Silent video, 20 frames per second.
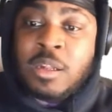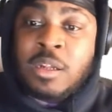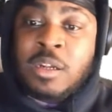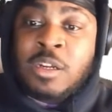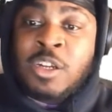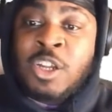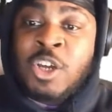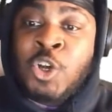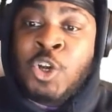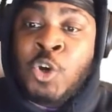
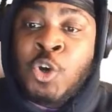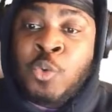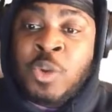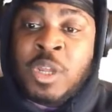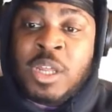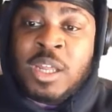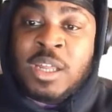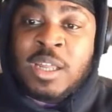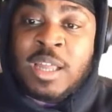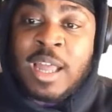
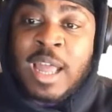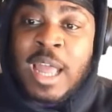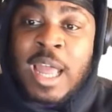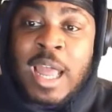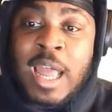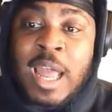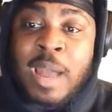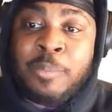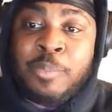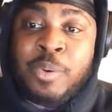Laguna,
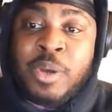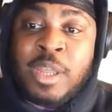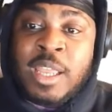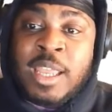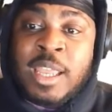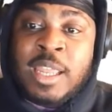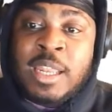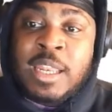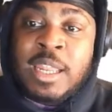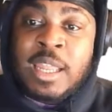I
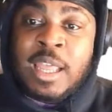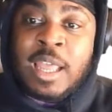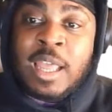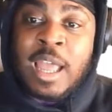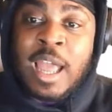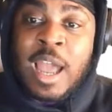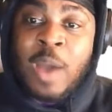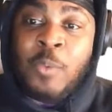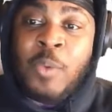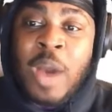
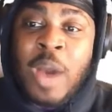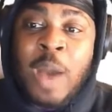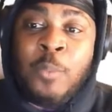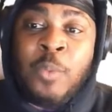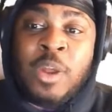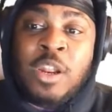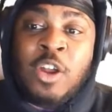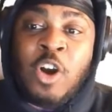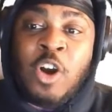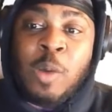
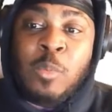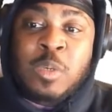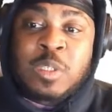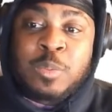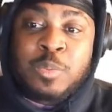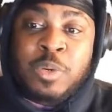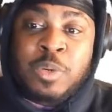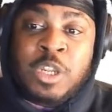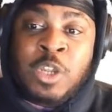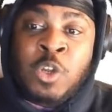want to almost
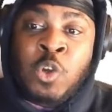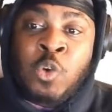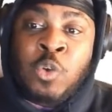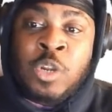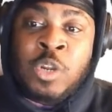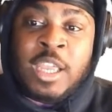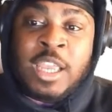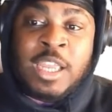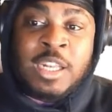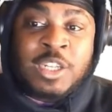put
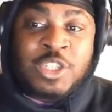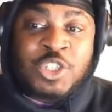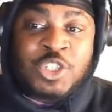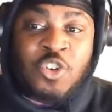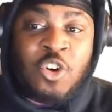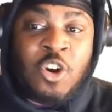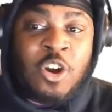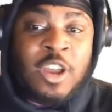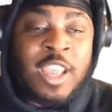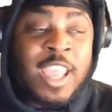Laguna in the
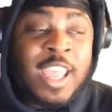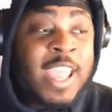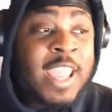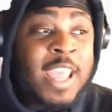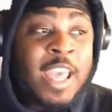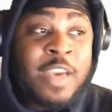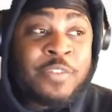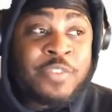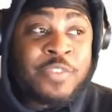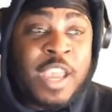strong
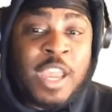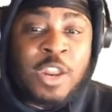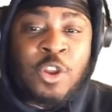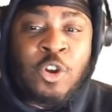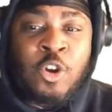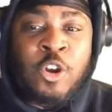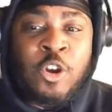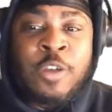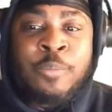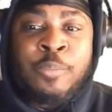AF
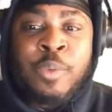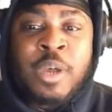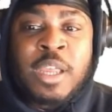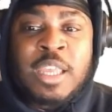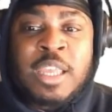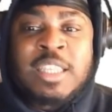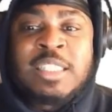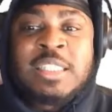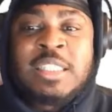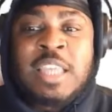category, but
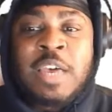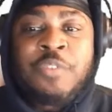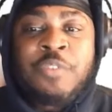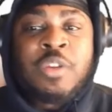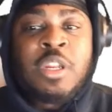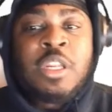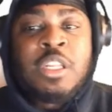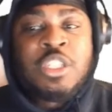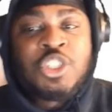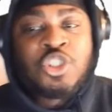he's
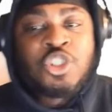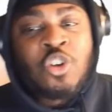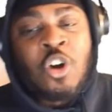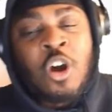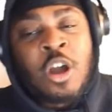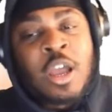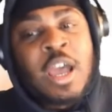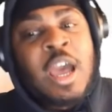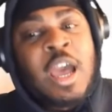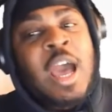definitely
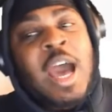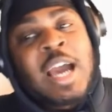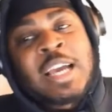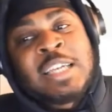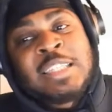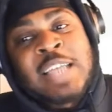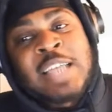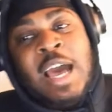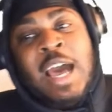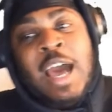strong because
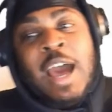I